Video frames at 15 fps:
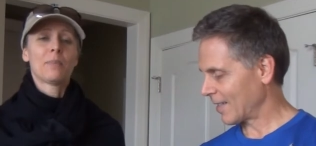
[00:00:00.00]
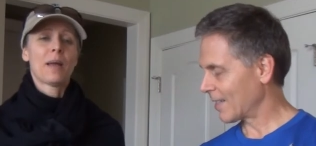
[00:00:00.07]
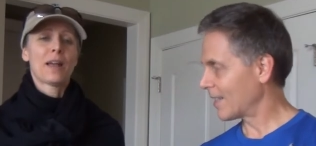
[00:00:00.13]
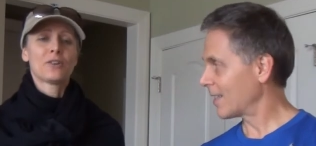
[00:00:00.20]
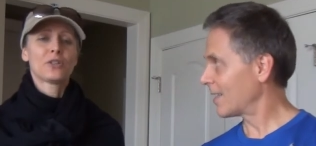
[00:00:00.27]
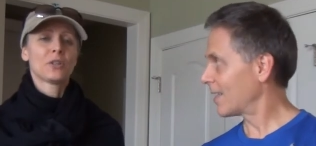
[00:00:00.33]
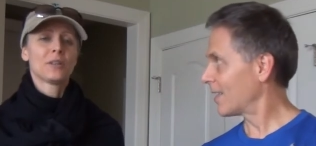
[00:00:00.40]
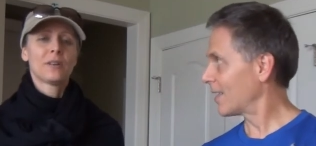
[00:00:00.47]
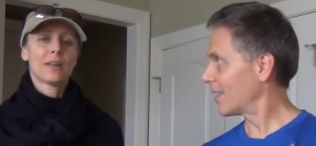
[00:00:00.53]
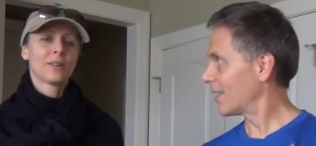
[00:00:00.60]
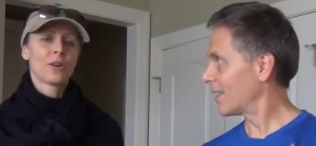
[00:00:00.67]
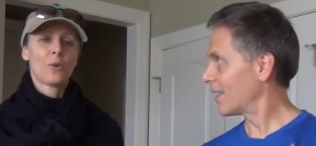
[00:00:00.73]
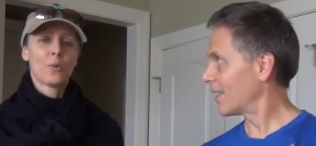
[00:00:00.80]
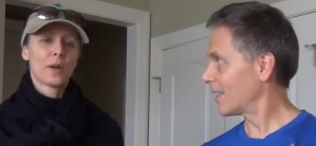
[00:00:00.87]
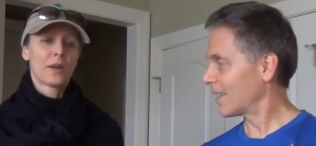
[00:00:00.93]
Speaker 1: imagine
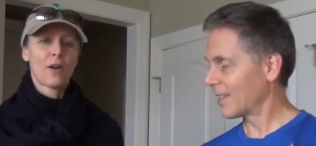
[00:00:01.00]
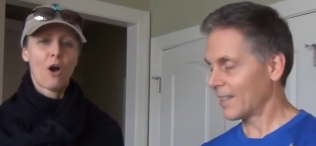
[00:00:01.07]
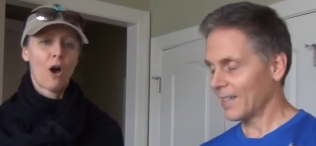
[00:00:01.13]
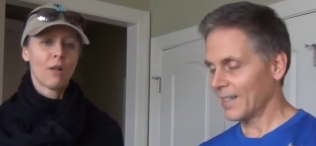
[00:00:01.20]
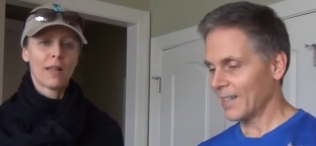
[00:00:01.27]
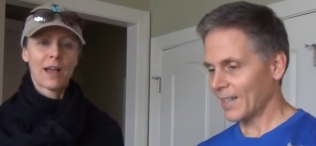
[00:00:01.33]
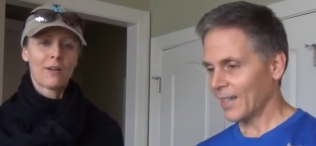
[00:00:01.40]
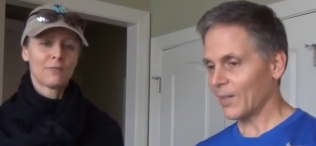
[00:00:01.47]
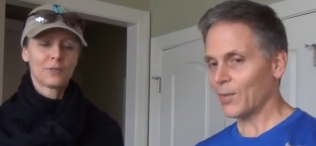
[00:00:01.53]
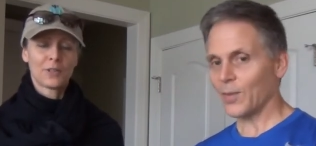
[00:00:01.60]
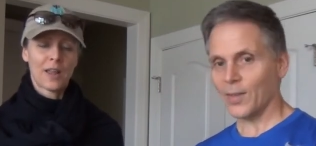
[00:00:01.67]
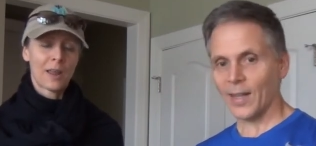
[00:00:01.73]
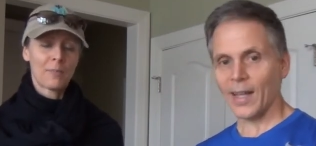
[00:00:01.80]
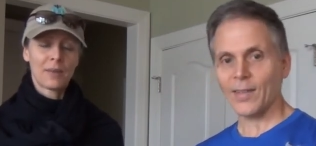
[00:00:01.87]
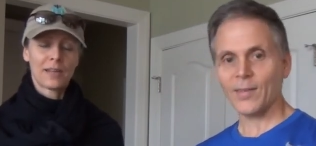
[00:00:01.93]
going all out for, for
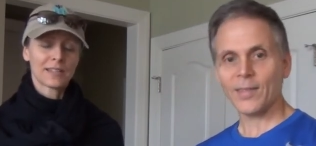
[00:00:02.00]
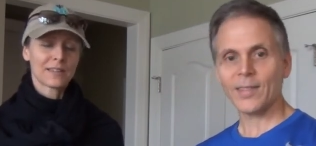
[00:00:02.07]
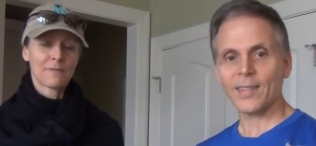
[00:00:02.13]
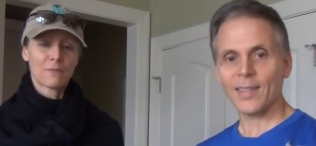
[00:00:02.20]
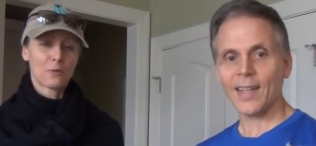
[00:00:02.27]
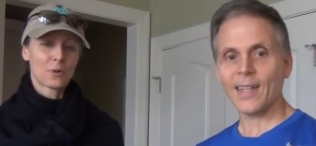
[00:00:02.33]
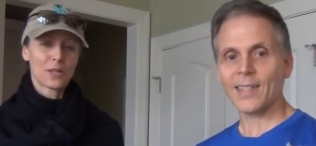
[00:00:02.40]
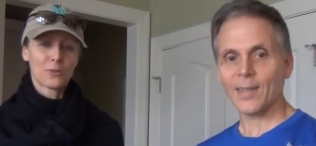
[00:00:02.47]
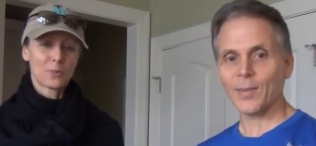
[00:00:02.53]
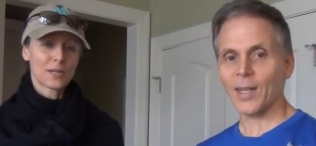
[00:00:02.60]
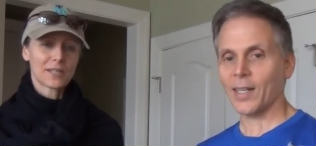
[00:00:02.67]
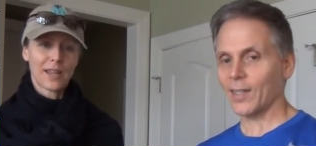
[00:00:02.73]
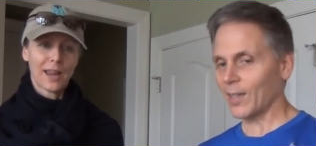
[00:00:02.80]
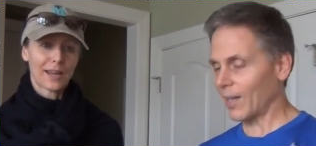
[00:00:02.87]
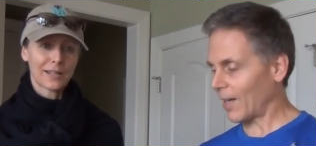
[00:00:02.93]
nine that, minutes and 43
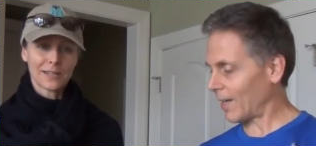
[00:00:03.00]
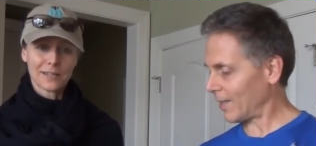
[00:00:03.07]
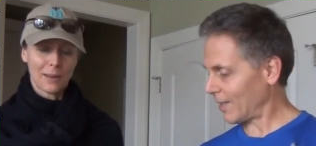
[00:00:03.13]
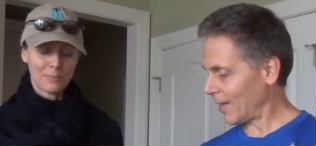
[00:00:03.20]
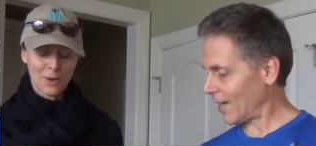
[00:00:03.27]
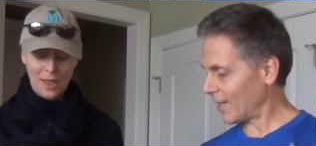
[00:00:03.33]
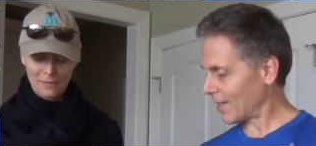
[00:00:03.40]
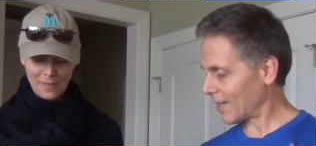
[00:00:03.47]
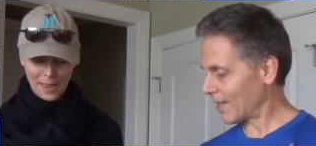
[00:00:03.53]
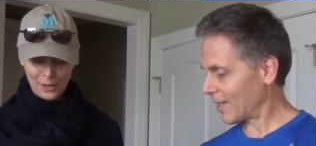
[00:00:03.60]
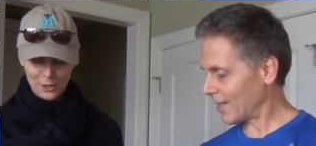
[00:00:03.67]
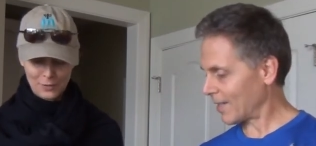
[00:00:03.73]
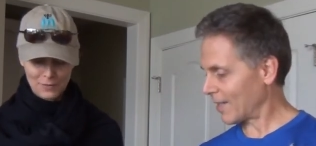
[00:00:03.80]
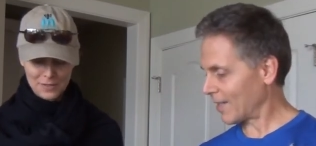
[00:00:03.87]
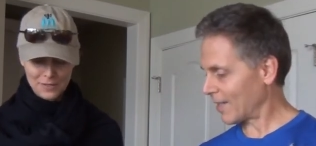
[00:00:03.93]
seconds. I'm yes. not that
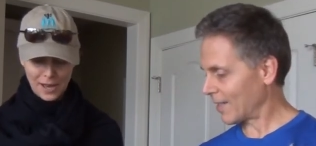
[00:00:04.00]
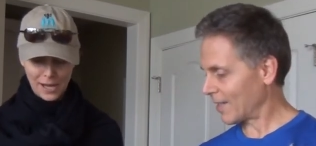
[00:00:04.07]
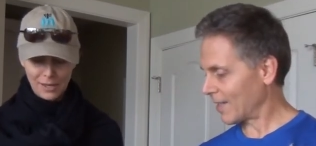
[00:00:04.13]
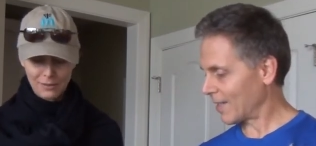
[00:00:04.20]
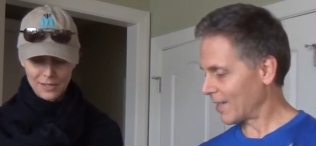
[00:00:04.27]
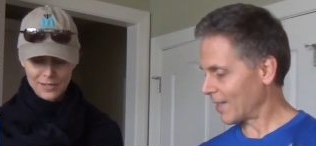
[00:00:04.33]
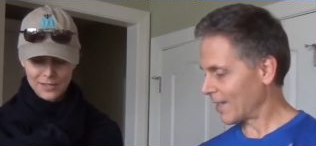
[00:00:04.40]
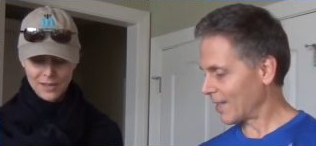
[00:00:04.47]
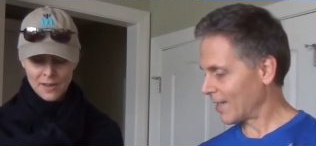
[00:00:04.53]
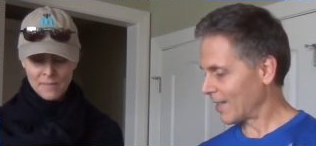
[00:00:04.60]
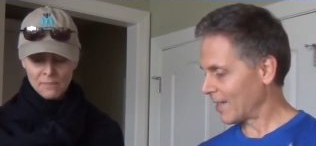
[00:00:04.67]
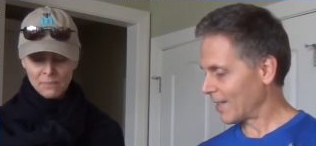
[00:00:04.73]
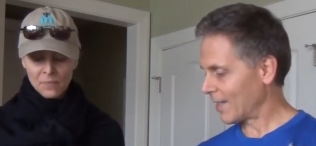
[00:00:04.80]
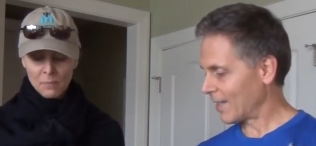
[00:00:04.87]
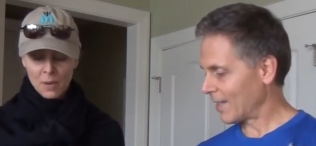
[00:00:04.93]
good of a cyclist.
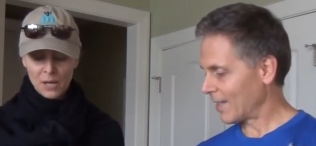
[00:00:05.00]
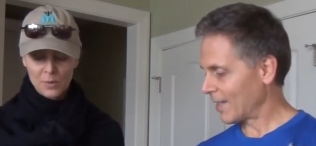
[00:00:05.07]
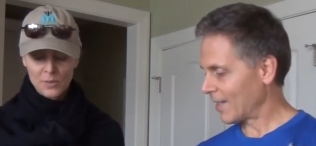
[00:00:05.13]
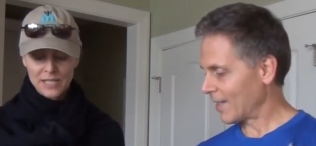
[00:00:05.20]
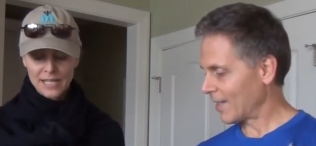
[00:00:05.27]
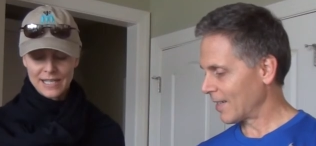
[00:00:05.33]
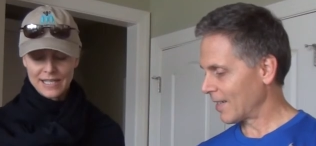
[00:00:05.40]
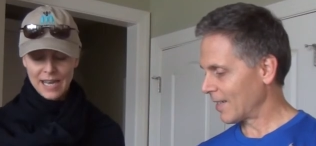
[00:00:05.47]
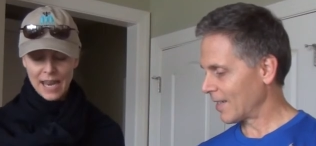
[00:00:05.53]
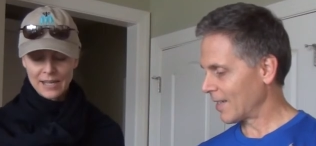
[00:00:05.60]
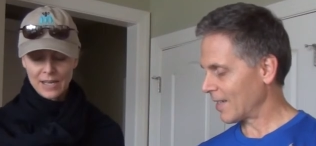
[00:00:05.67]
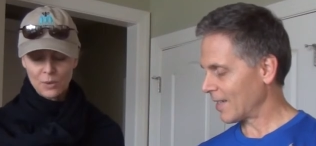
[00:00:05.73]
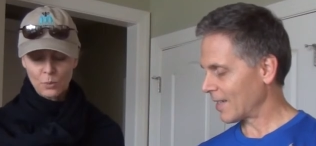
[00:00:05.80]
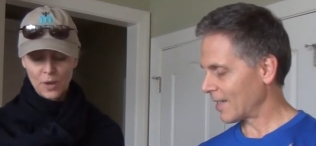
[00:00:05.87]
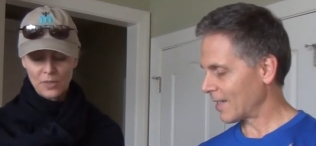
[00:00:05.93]
But it was
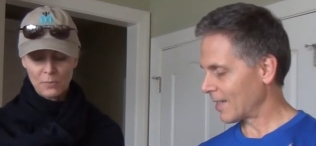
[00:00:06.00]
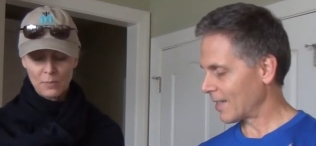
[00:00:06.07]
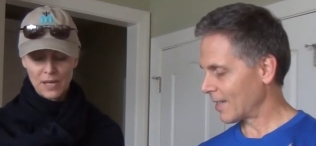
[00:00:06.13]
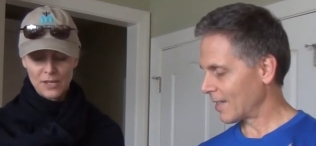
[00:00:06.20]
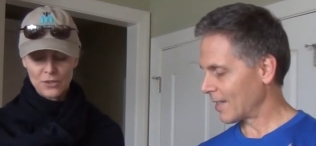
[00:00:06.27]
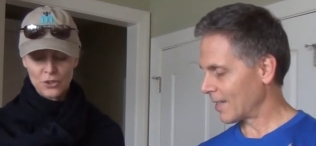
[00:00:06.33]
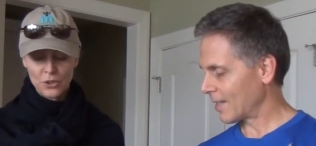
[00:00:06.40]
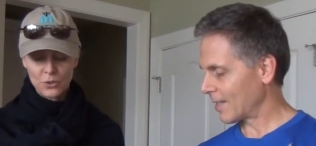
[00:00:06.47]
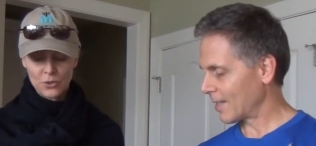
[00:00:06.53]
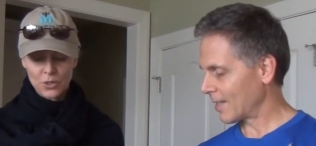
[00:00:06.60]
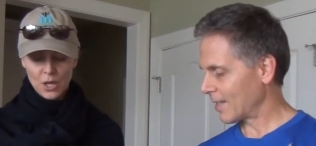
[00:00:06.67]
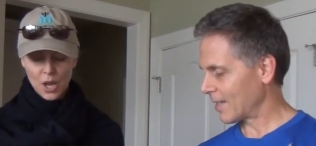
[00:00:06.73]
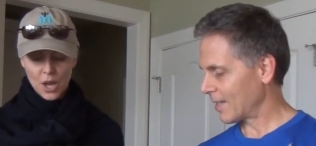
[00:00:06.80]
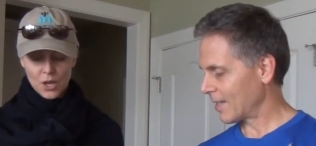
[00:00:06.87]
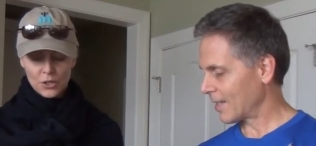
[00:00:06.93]
extended with beet
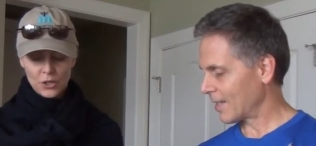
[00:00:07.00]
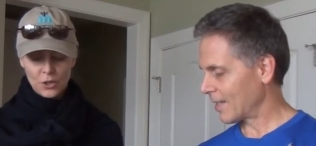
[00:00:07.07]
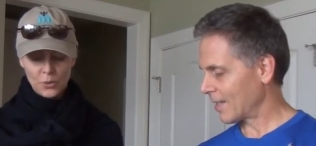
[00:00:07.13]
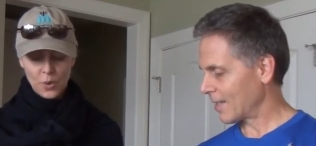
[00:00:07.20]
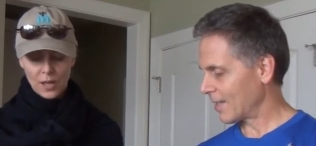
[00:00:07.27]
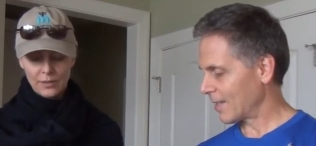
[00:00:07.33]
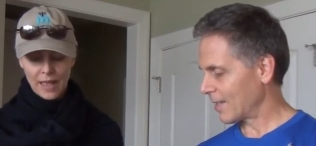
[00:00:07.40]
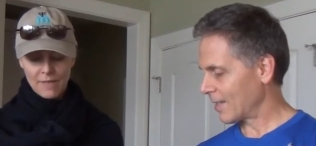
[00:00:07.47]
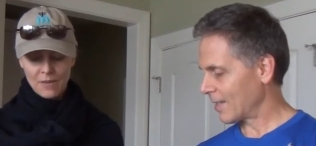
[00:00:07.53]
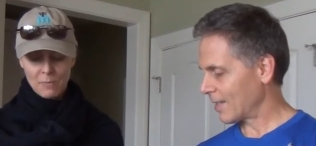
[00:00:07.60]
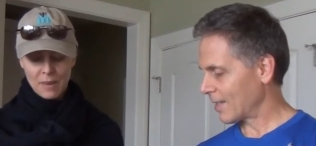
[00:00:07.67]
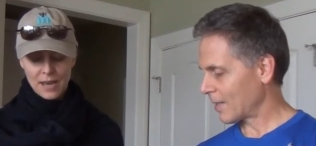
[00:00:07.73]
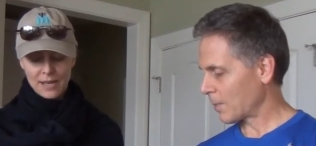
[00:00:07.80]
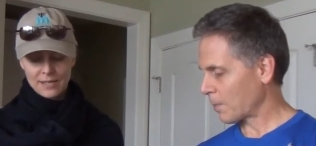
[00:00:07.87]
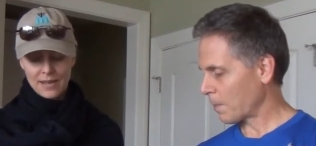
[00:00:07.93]
juice to 11
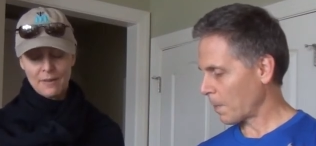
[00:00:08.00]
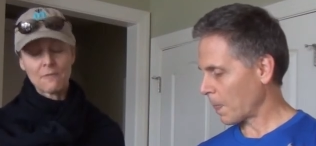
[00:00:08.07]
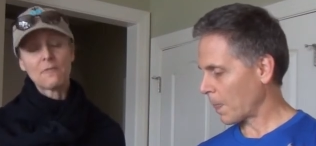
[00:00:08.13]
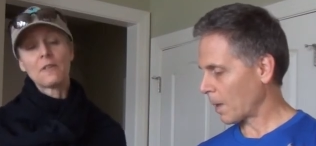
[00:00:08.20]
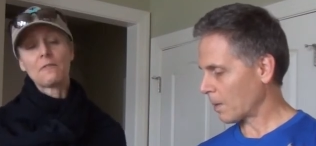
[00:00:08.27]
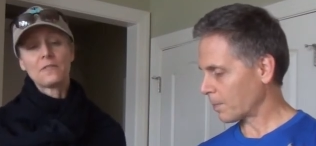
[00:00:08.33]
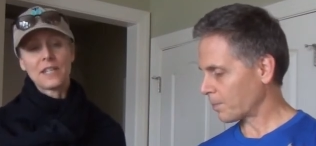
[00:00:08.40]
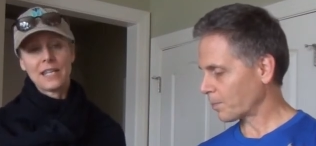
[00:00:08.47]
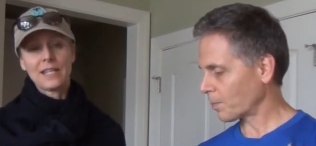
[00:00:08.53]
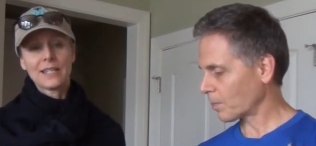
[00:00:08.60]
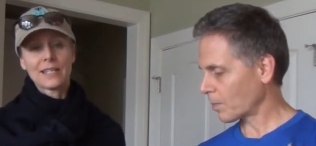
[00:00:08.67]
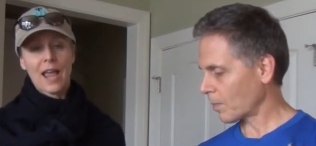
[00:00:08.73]
minutes and 15